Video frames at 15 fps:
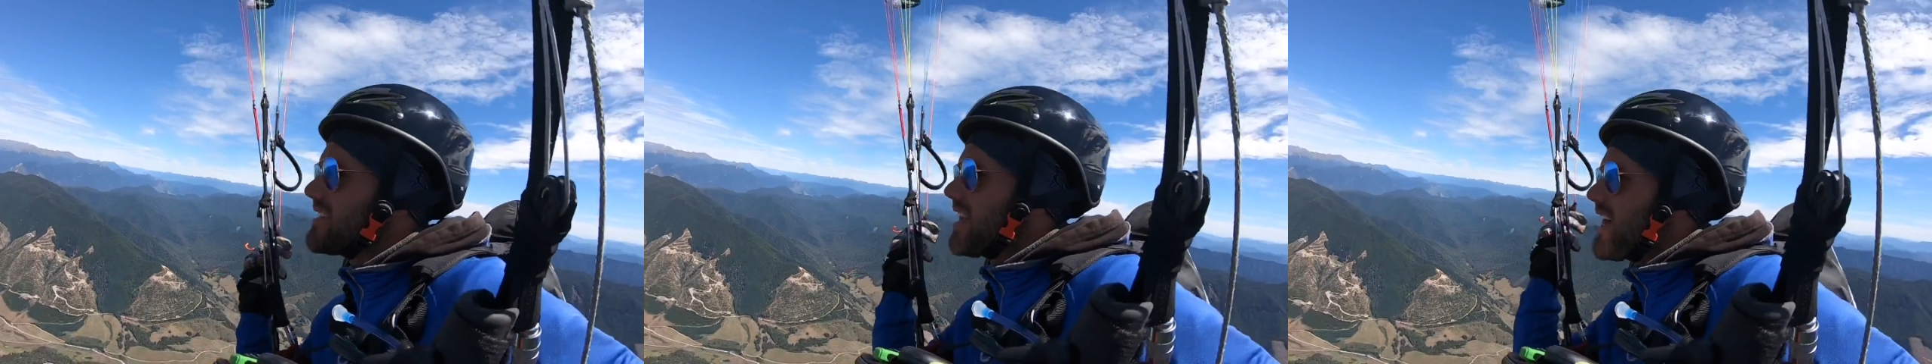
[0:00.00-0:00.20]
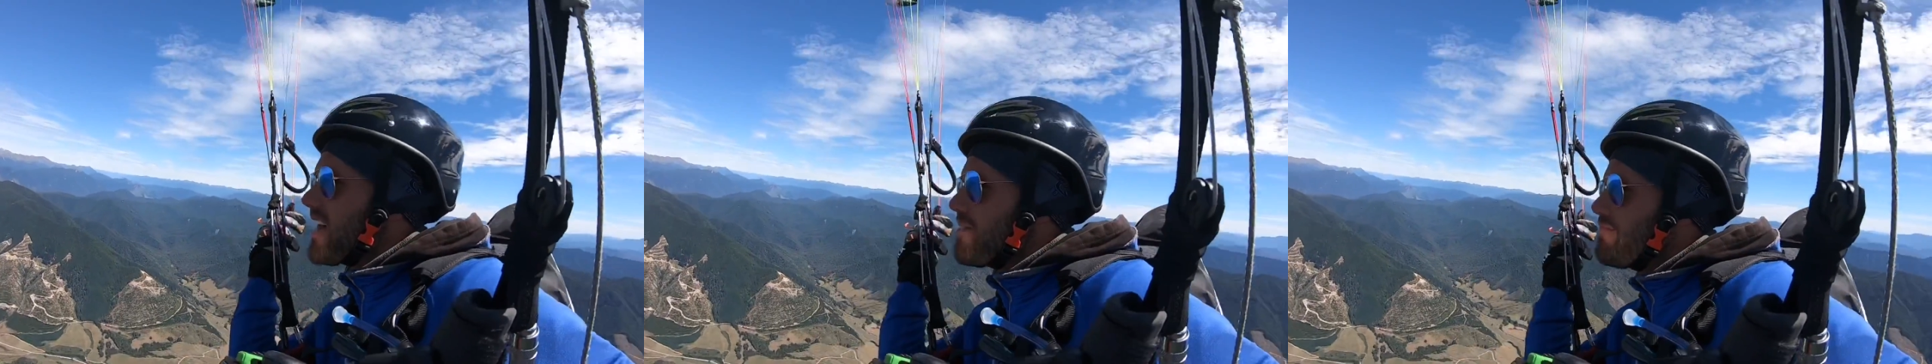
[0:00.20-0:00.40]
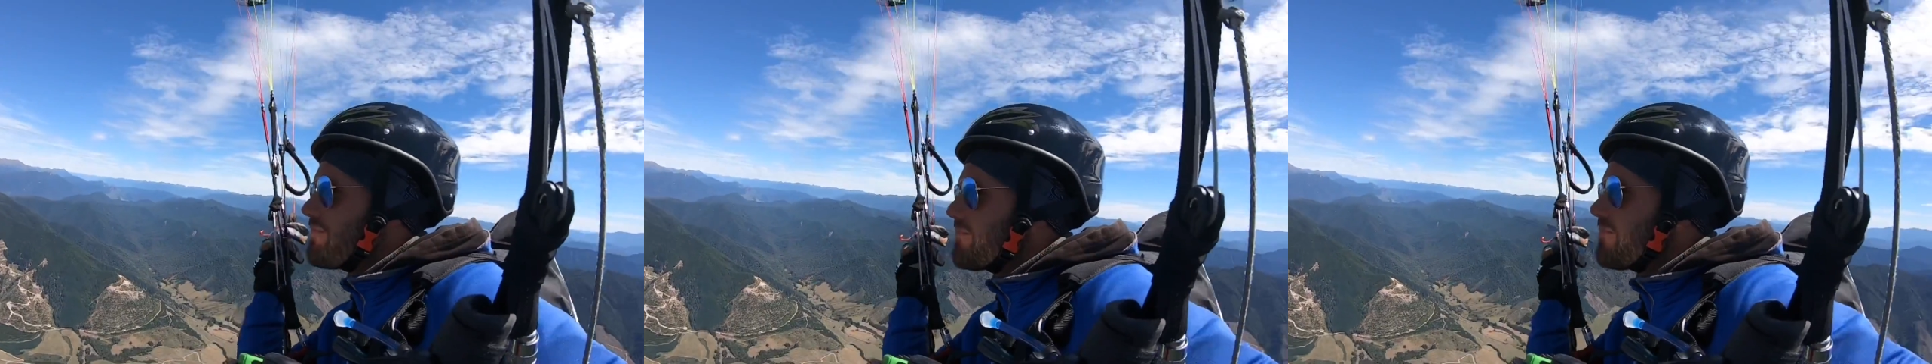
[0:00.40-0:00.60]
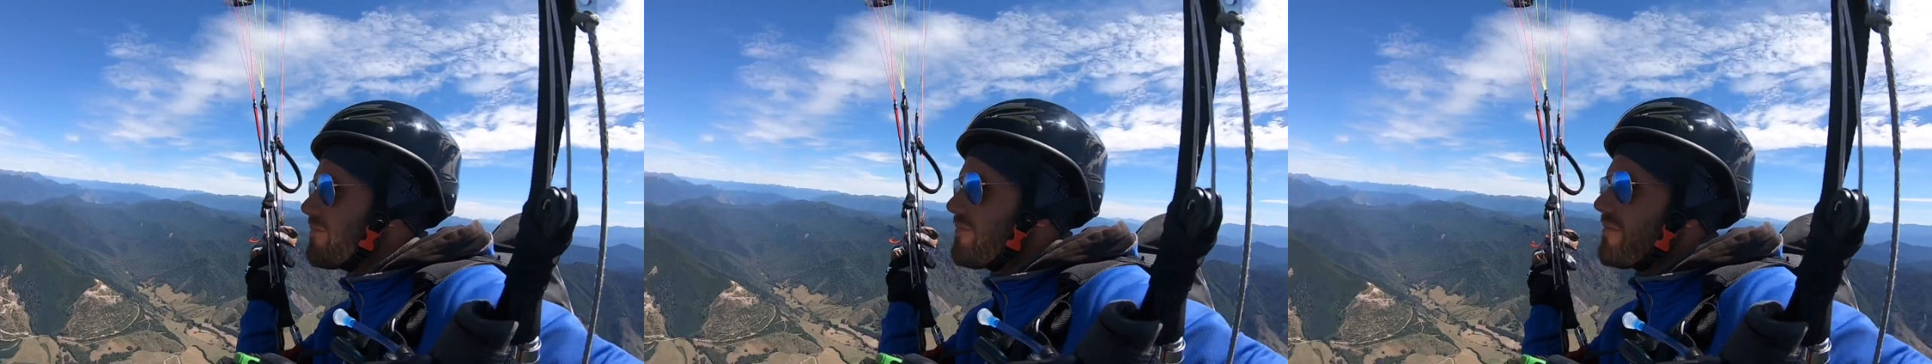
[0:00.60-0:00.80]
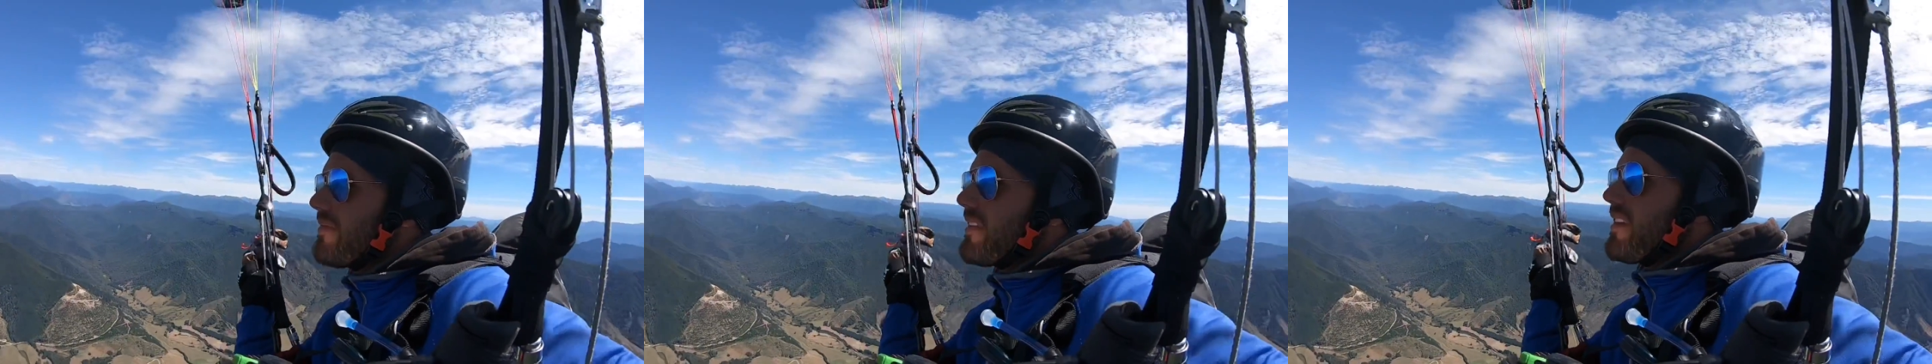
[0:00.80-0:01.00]
climb.
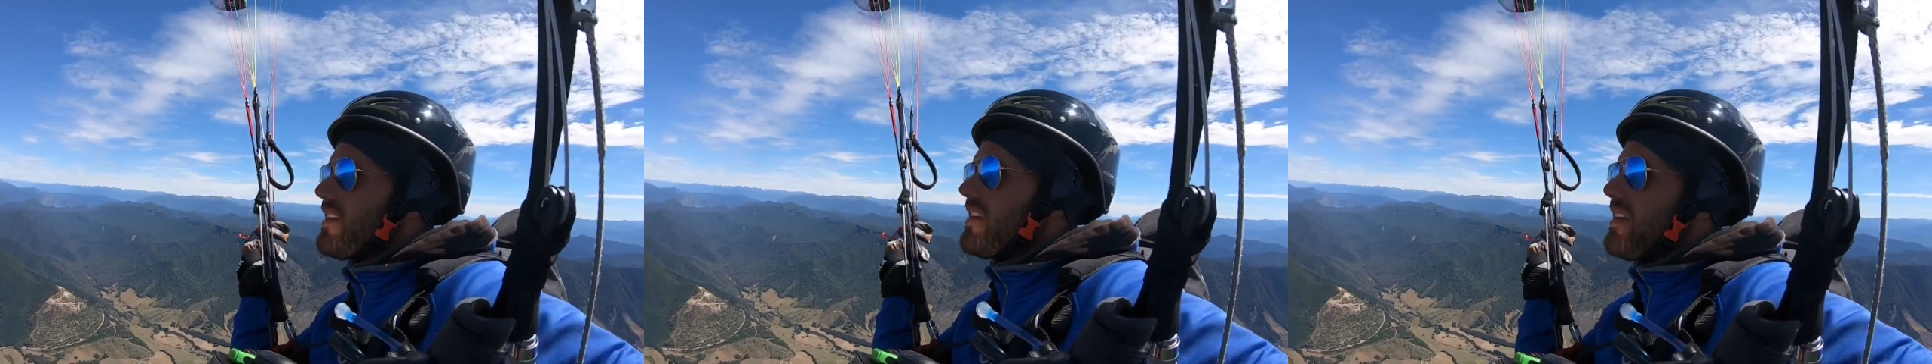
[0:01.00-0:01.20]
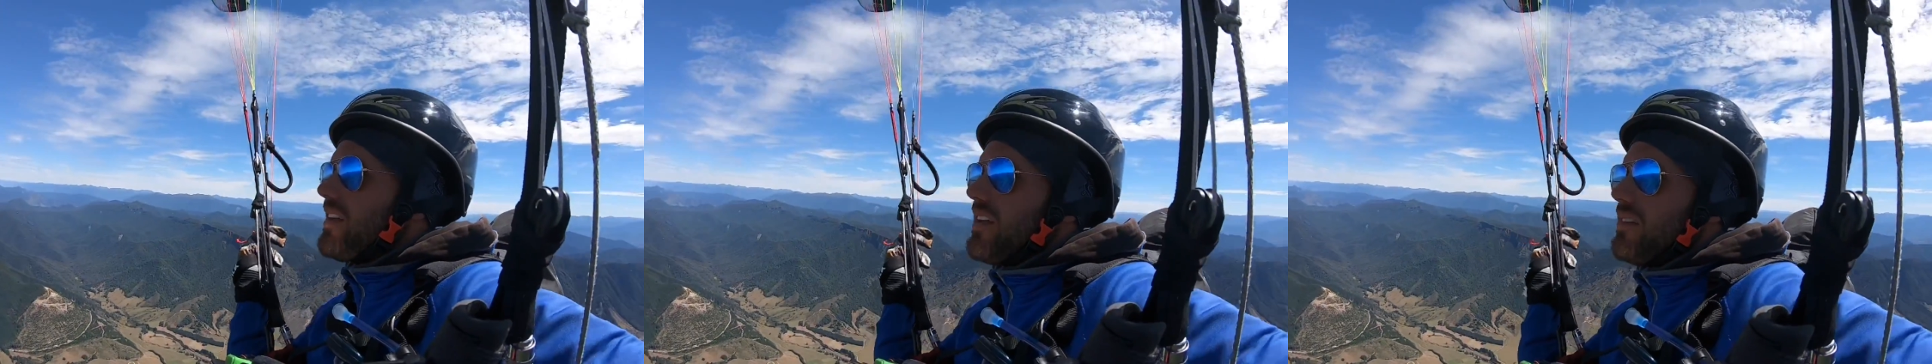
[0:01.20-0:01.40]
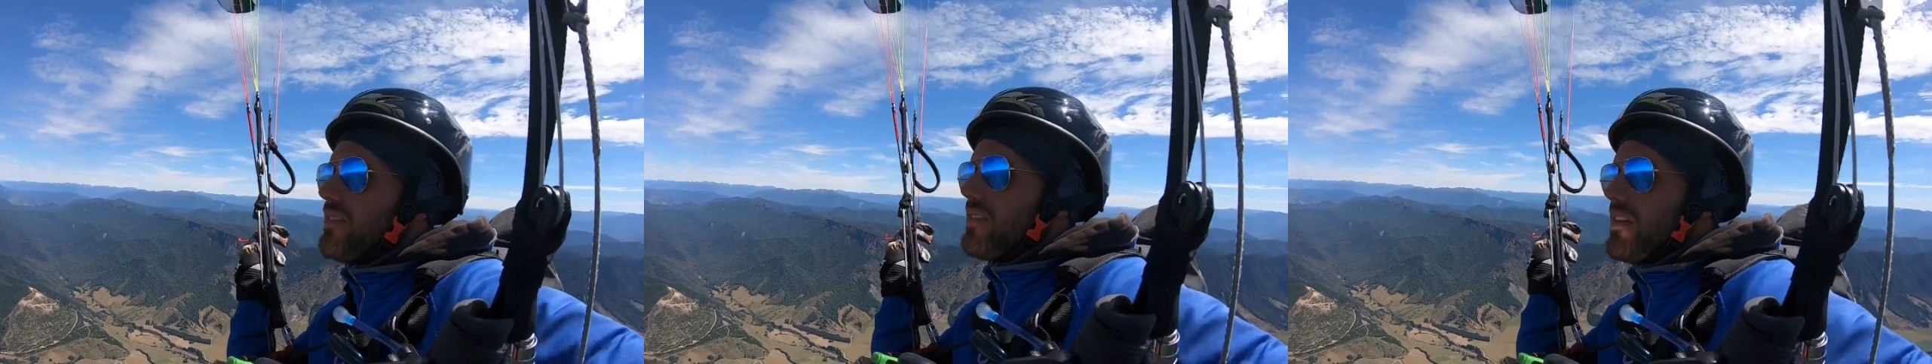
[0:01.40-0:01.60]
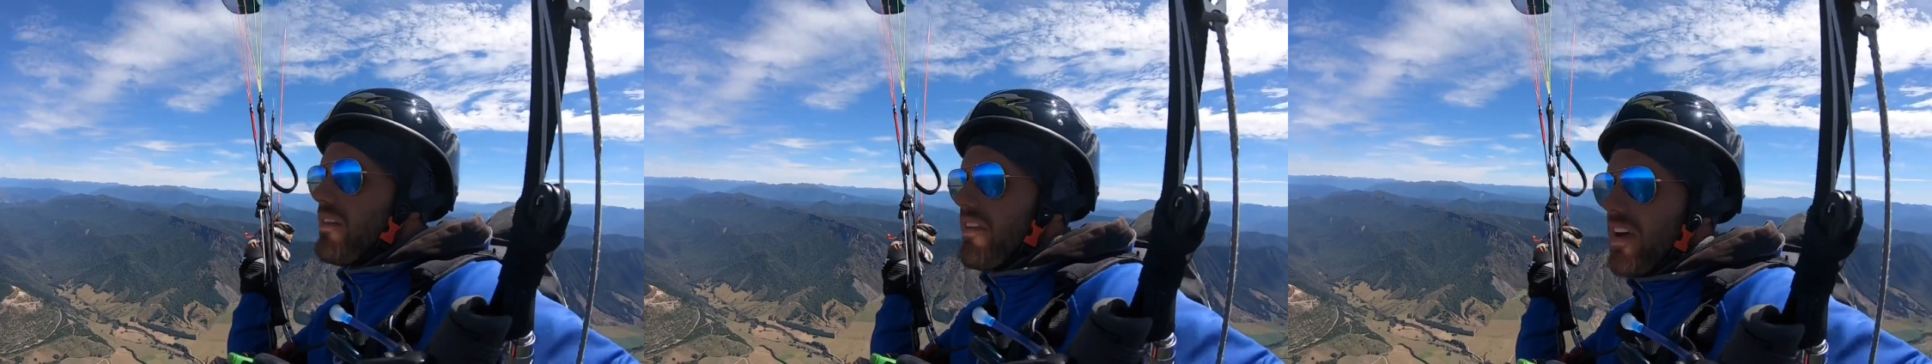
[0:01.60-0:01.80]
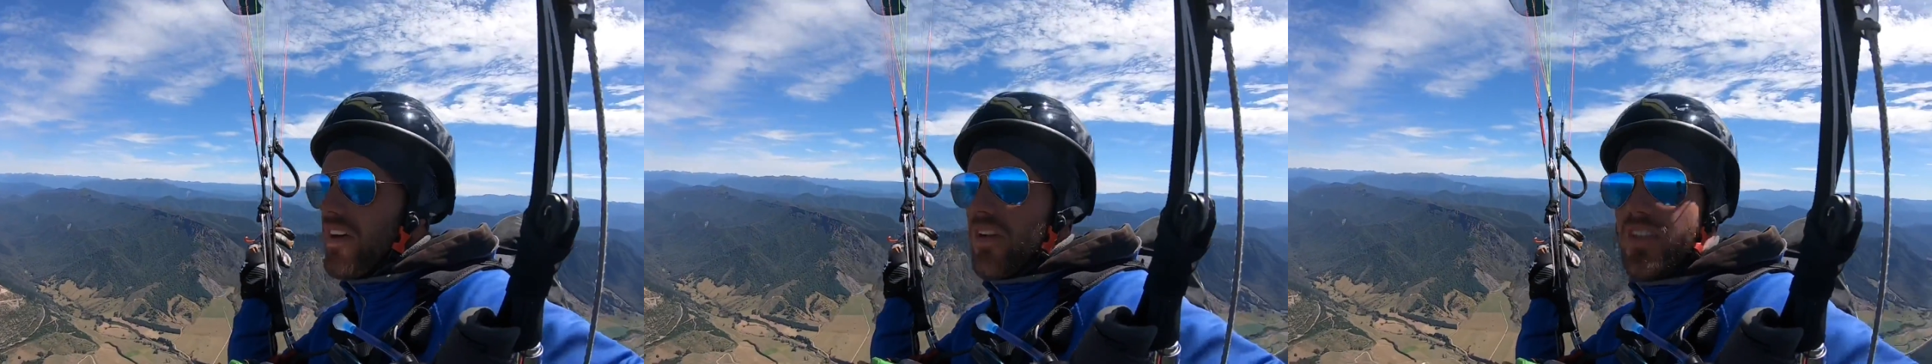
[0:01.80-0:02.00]
Give
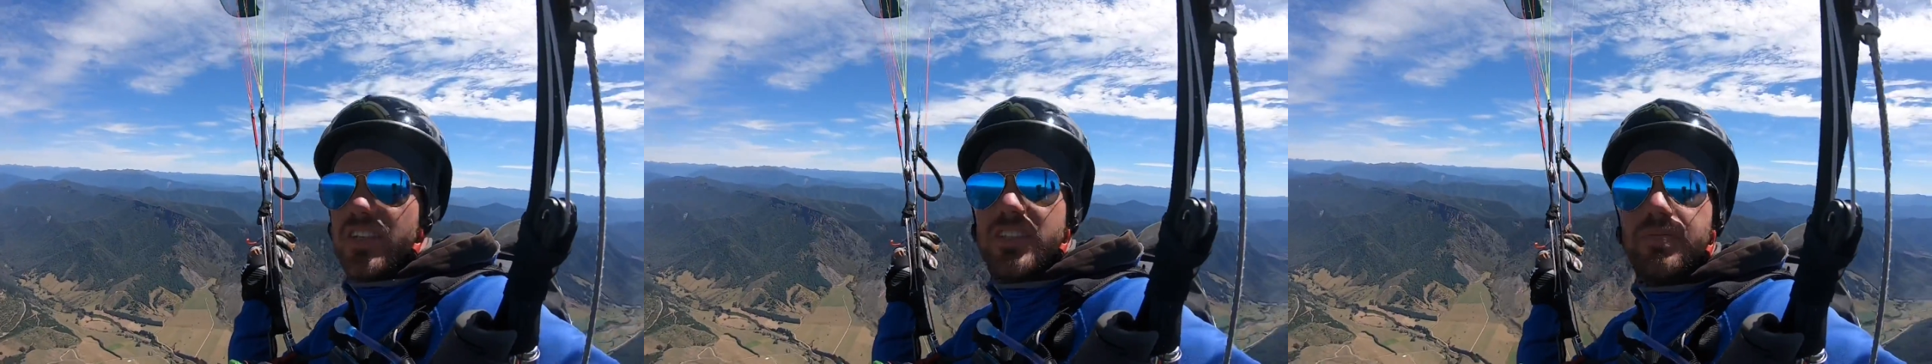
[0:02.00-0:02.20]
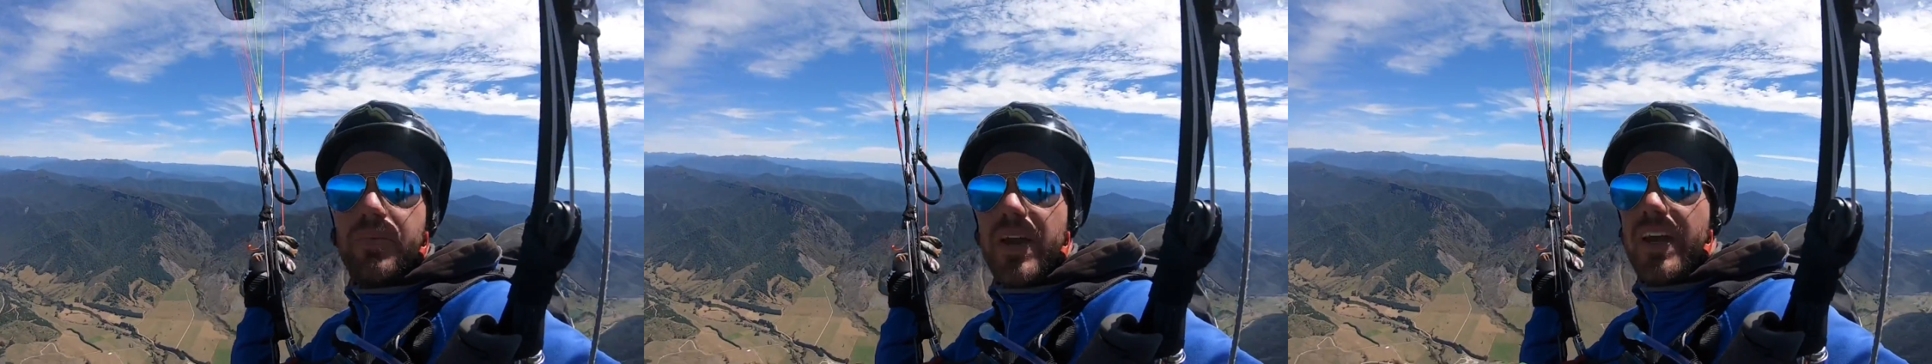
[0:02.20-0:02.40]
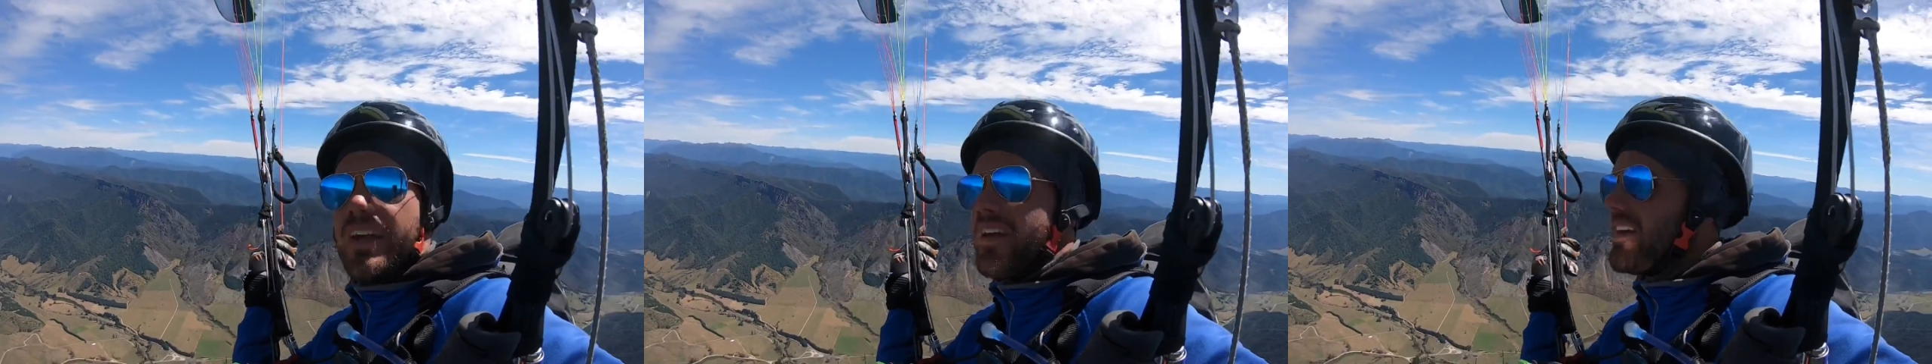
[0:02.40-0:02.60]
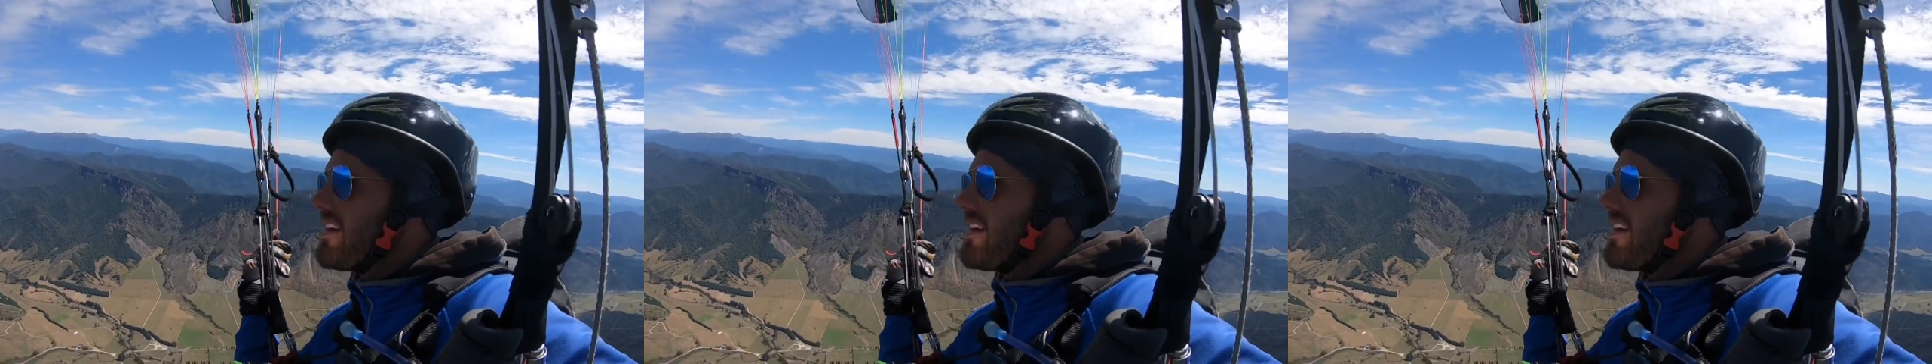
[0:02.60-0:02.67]
it another spin,